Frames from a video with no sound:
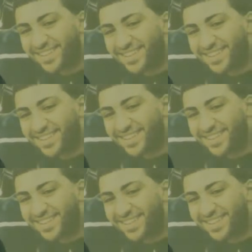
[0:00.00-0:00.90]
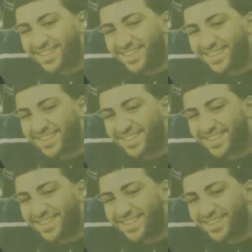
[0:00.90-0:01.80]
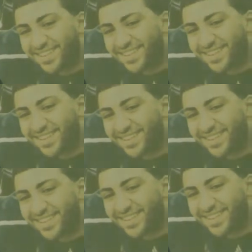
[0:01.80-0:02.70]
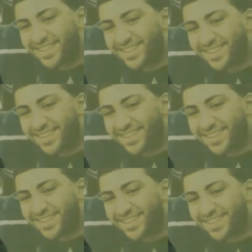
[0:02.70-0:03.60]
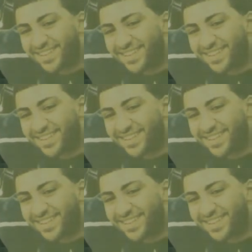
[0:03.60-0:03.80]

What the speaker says: No words are spoken by the person on screen.